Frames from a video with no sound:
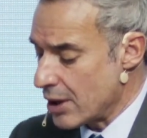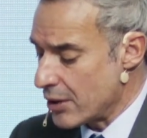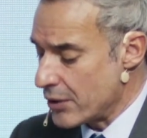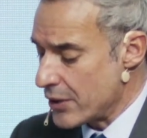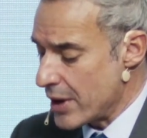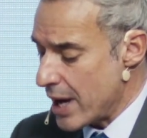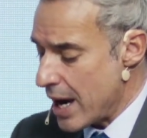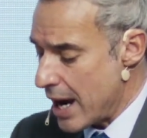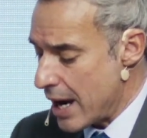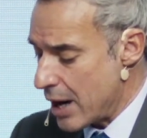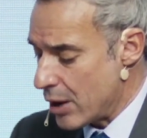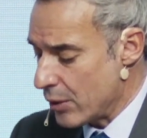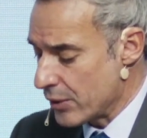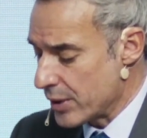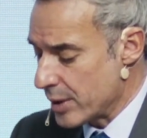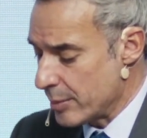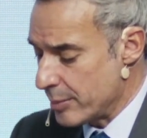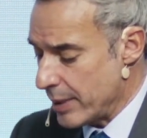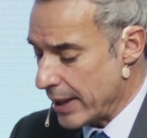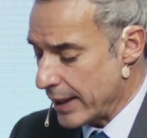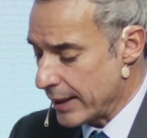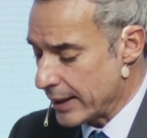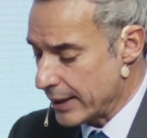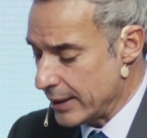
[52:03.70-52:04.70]
on how the
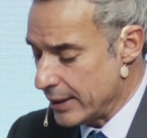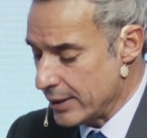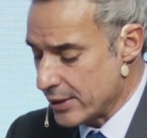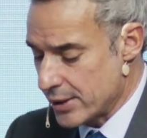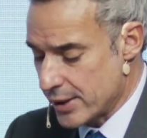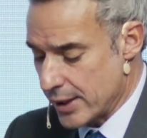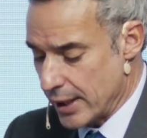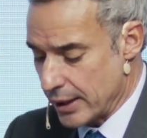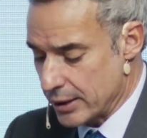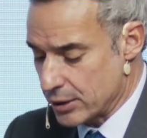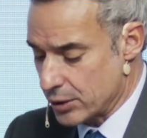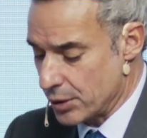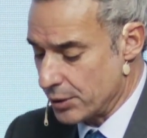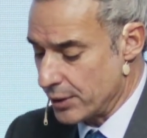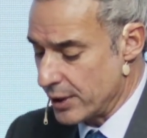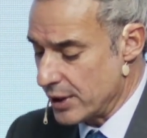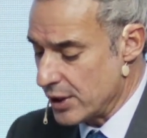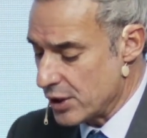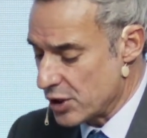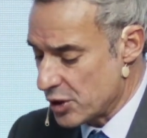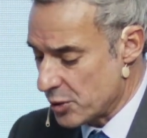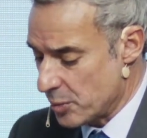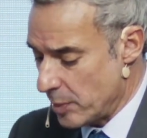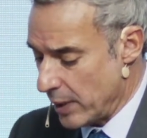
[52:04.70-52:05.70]
banking sector
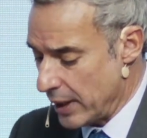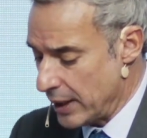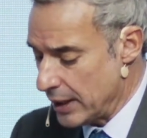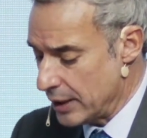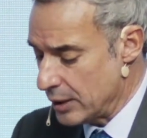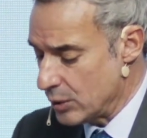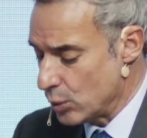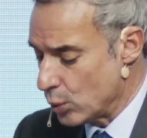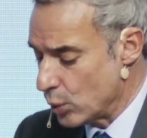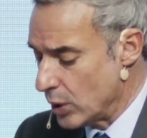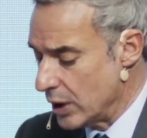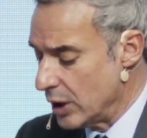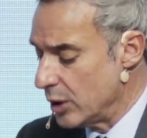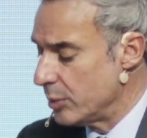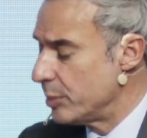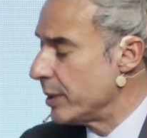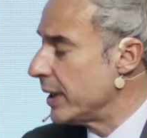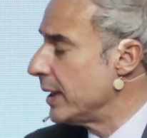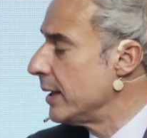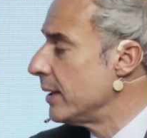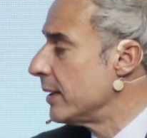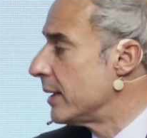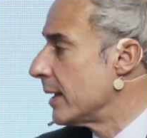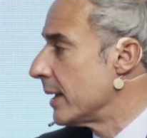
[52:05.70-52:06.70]
in Spain will
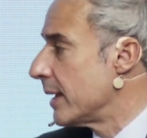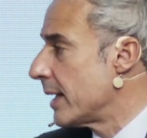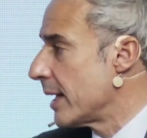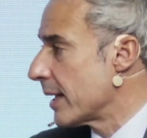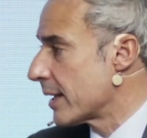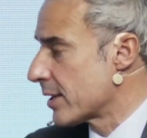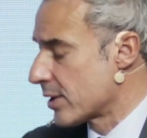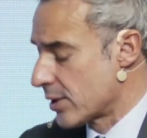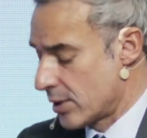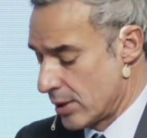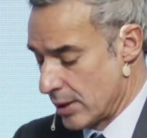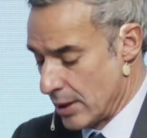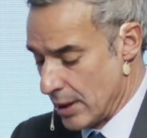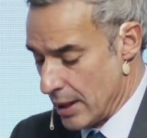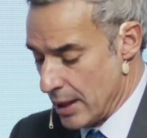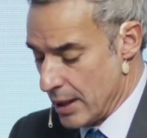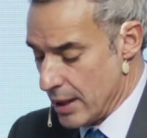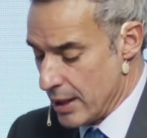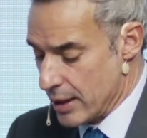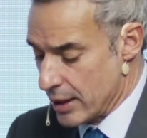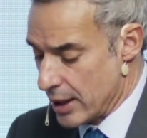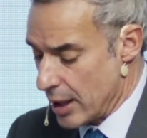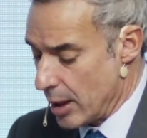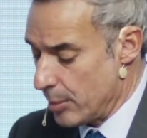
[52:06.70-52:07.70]
be in the next
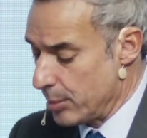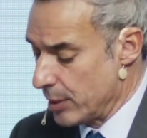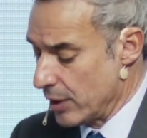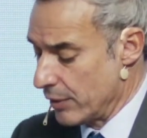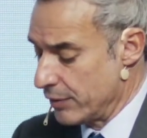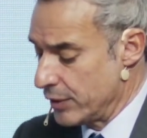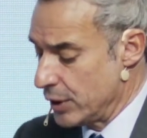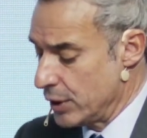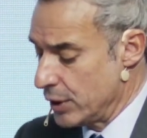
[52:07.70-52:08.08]
couple of